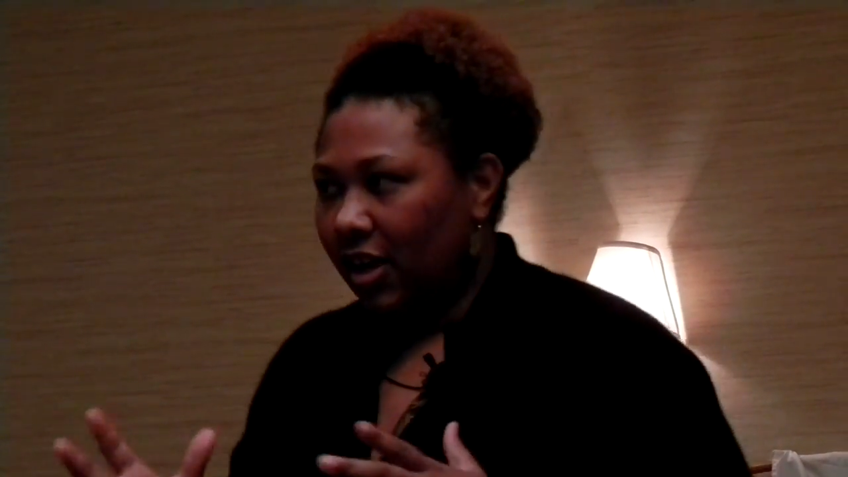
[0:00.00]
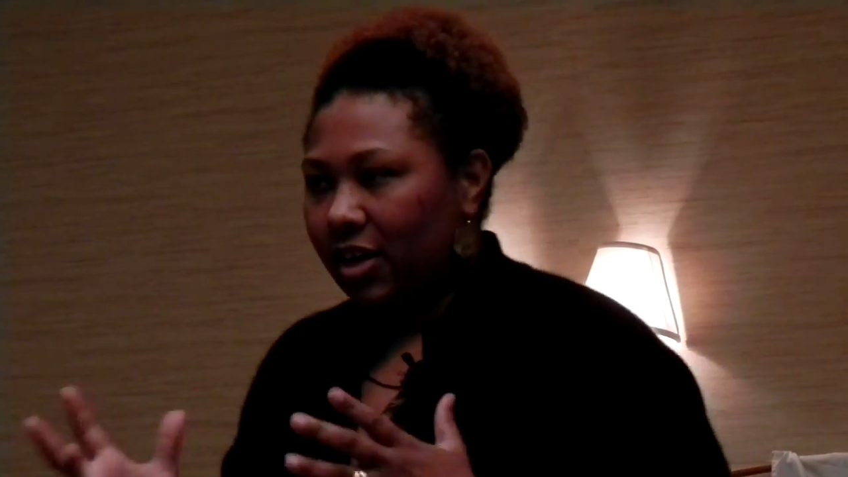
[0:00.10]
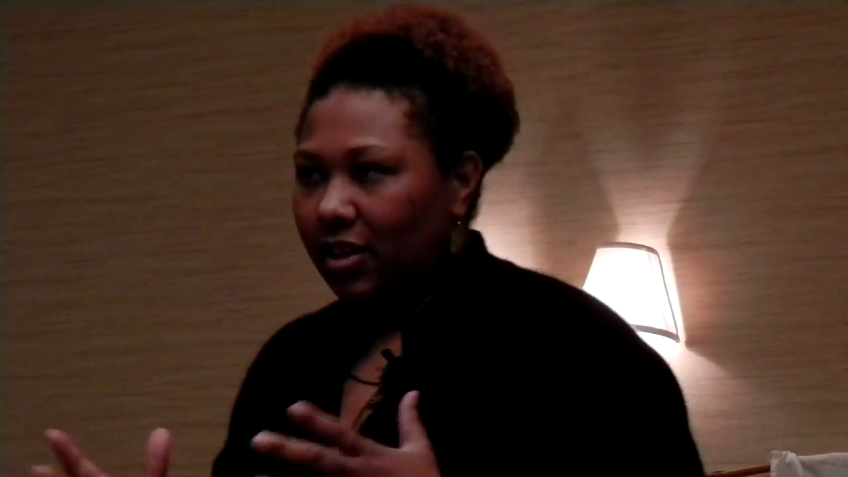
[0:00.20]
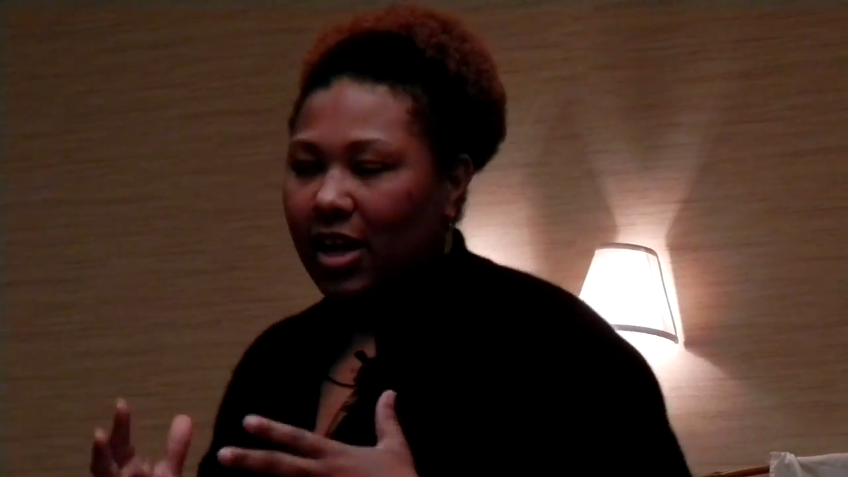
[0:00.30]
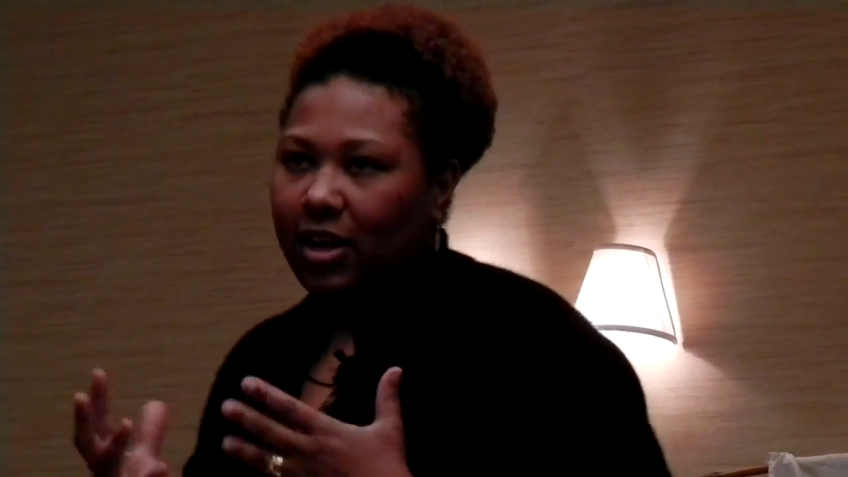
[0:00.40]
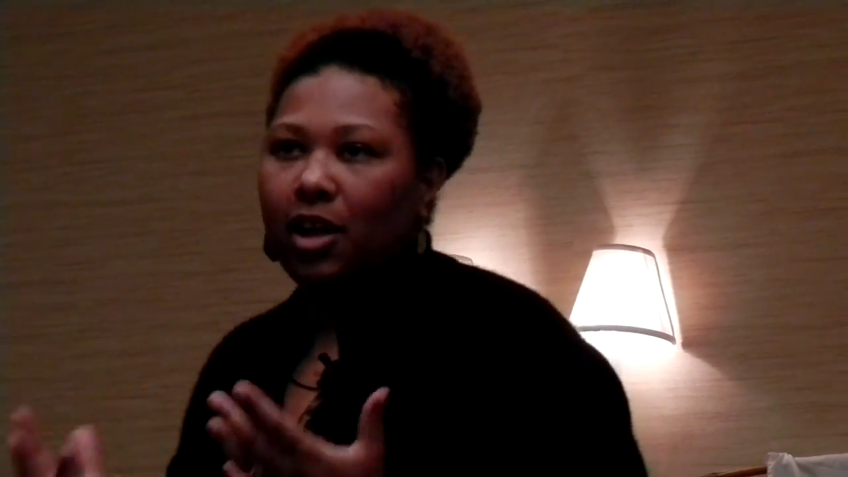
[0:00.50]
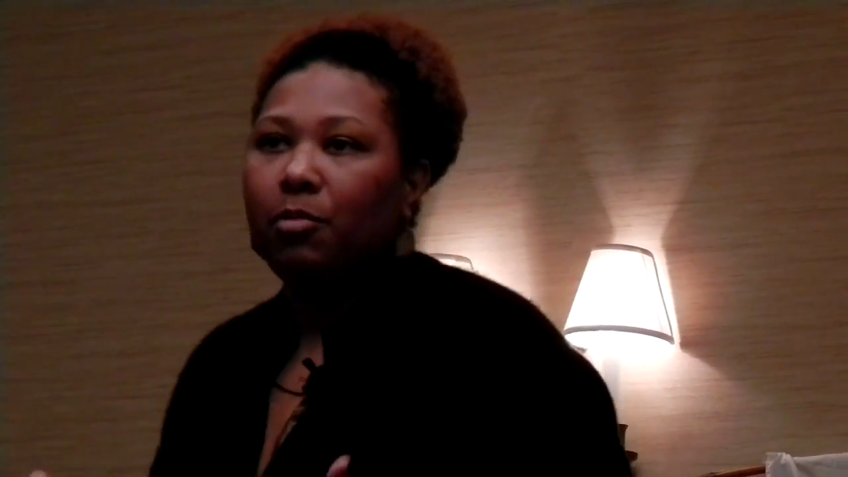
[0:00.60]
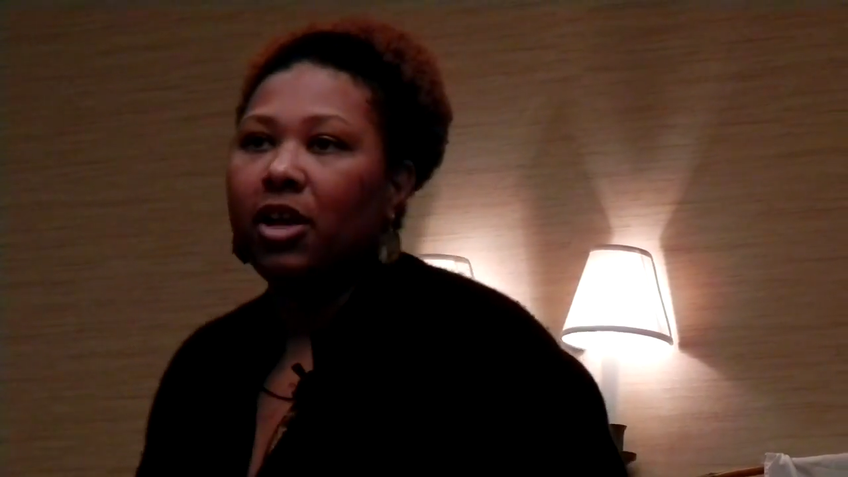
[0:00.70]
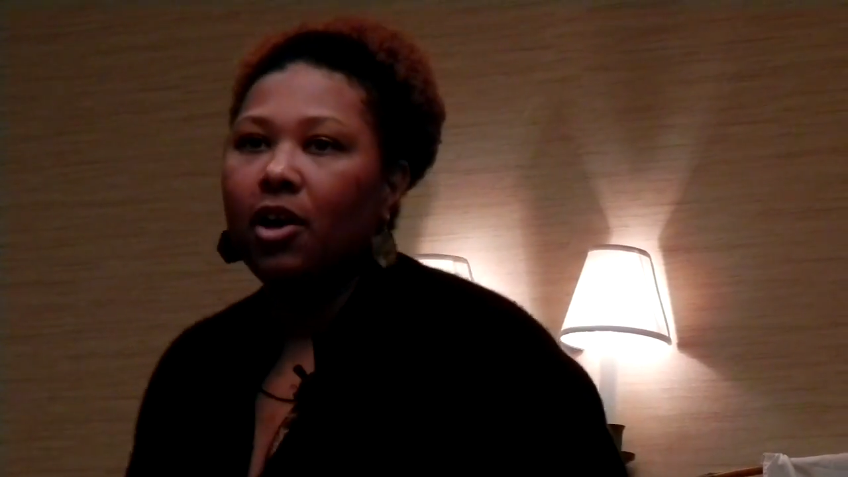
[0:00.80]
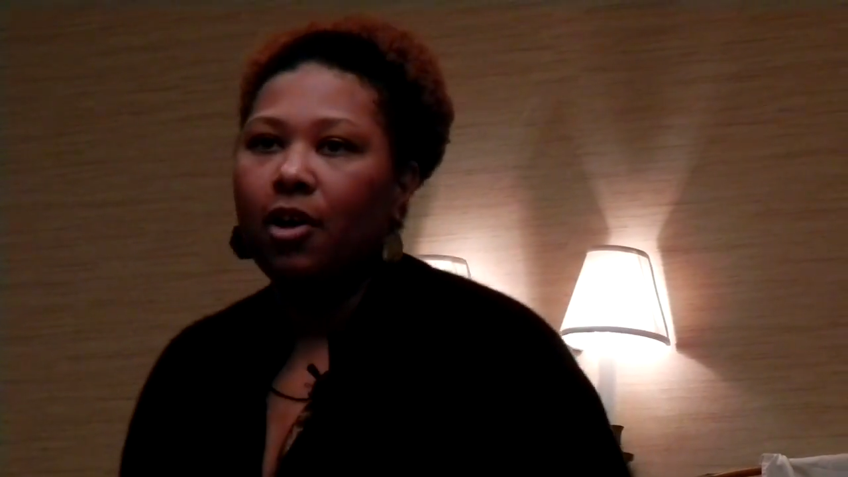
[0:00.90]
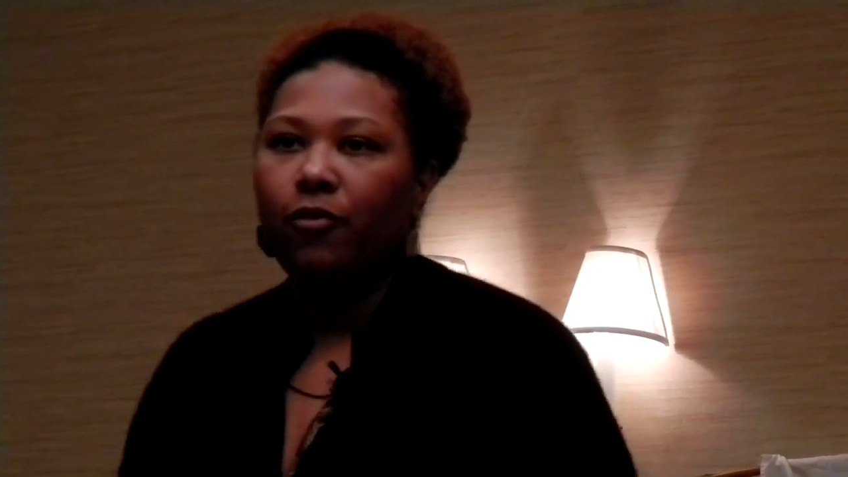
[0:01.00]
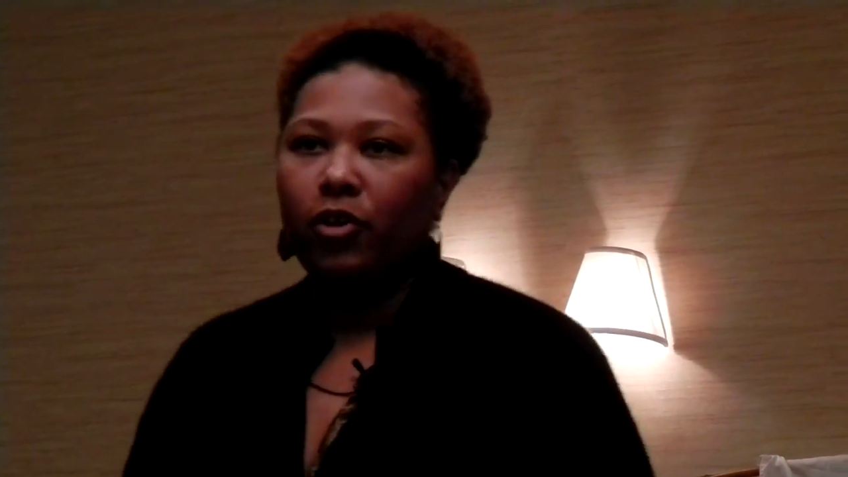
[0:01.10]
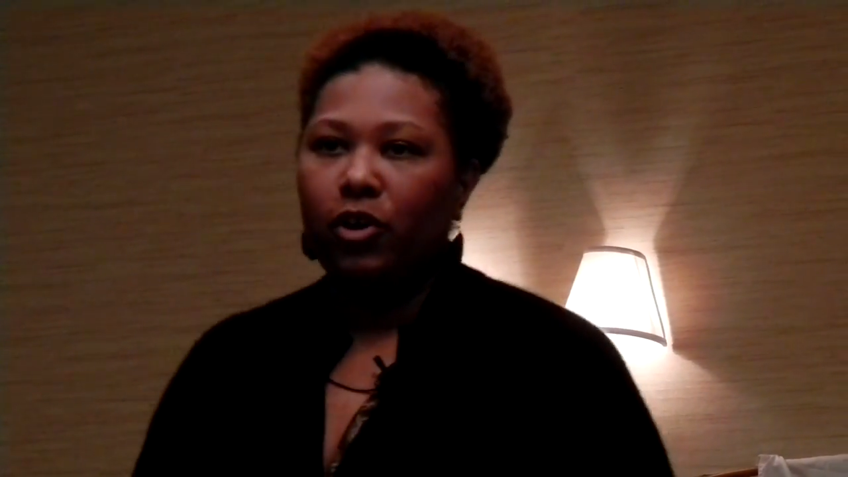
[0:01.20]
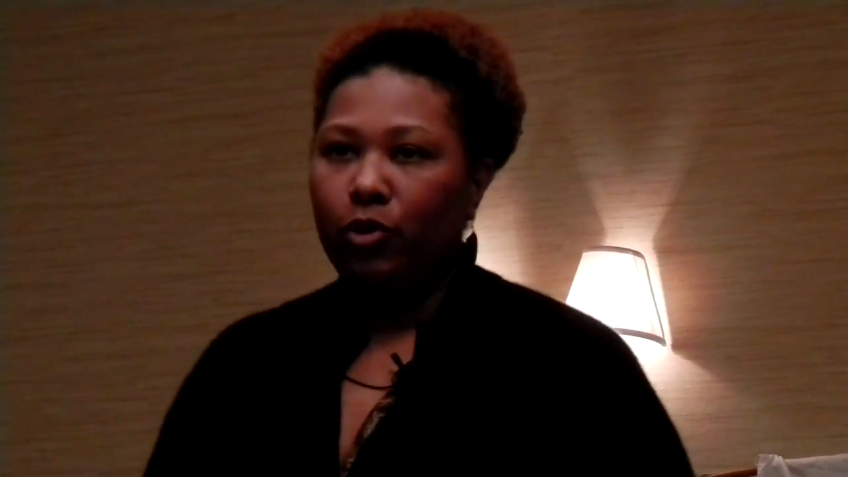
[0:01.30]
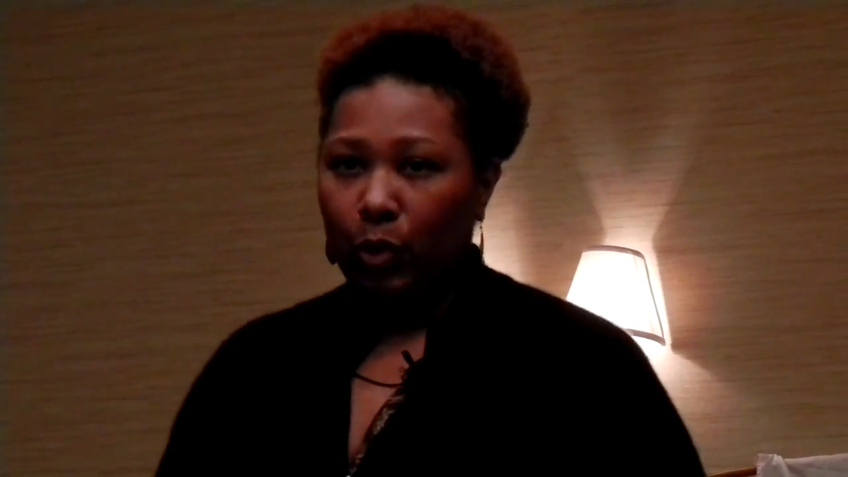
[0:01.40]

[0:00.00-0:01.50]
that can be done for you.